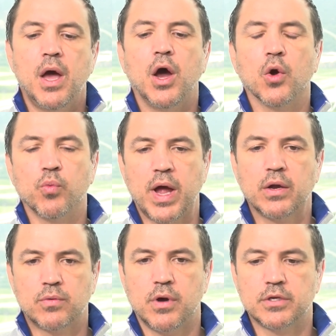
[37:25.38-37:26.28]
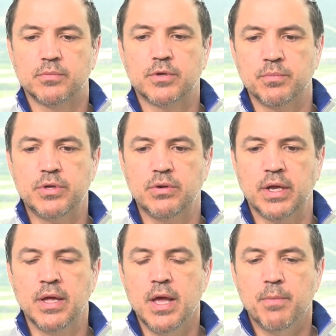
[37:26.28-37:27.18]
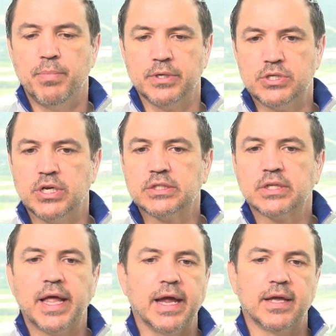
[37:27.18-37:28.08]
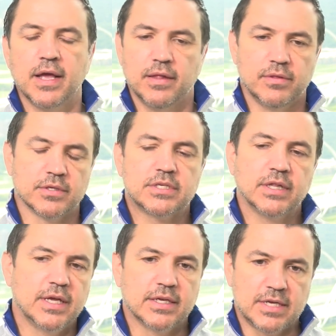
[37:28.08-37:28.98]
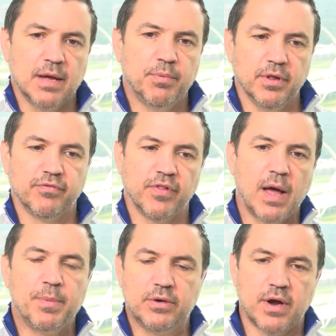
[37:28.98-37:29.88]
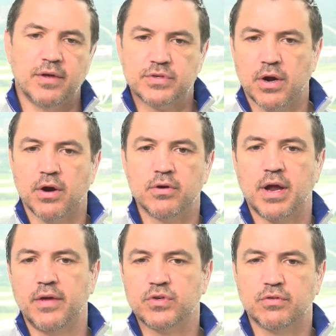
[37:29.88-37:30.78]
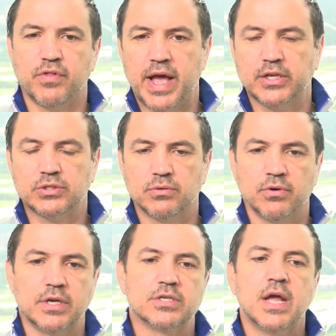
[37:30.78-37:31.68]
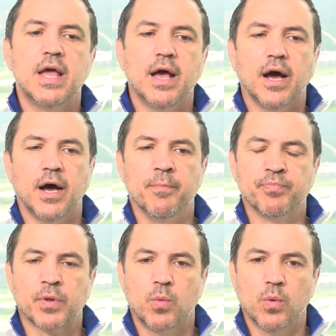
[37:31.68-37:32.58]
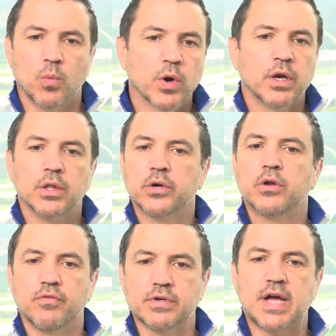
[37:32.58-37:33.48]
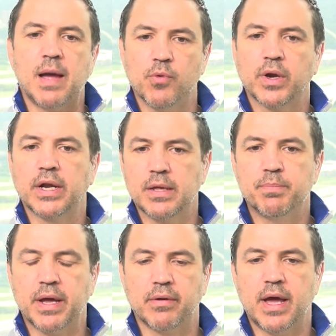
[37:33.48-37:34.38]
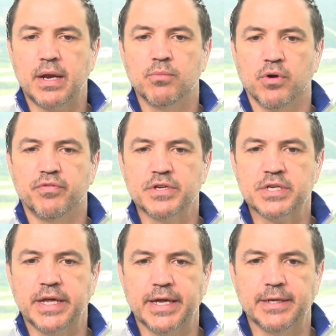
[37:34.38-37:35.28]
around quantum computing. But just like the silly example of floppy drives to hard drives to flash storage, we're going to learn over time. We're going to get better at it and more efficient at